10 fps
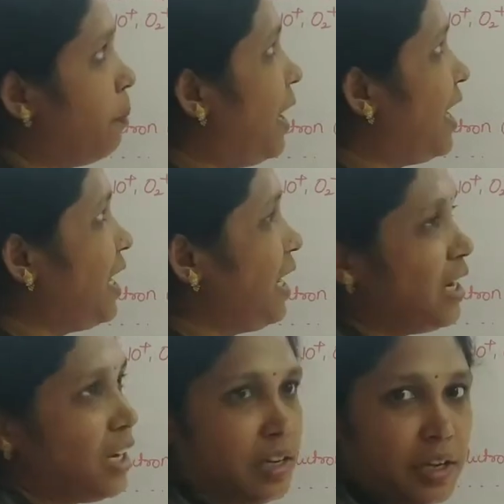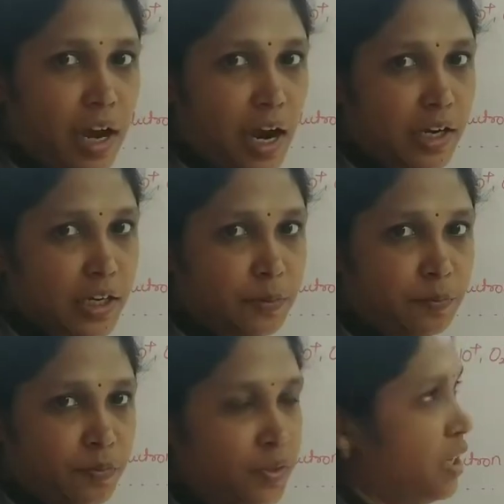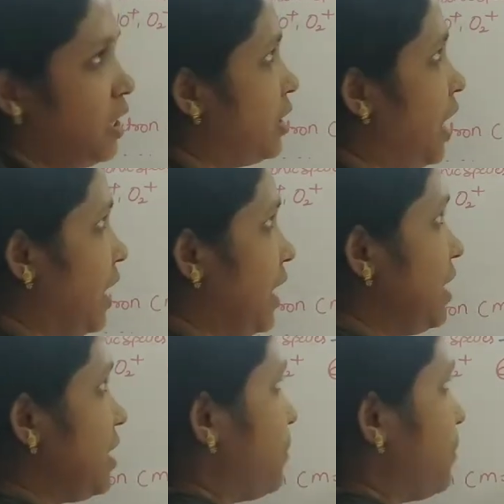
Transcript: by atom, that is